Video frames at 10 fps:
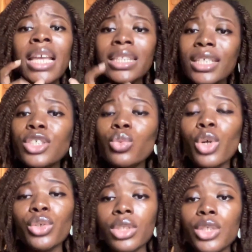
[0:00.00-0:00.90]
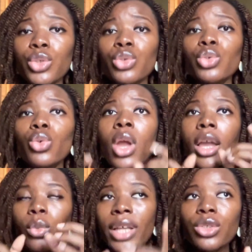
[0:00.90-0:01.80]
This is what you need to do.
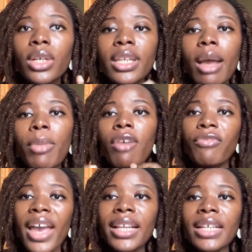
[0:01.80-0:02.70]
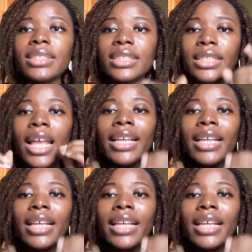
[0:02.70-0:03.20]
We're talking about financing.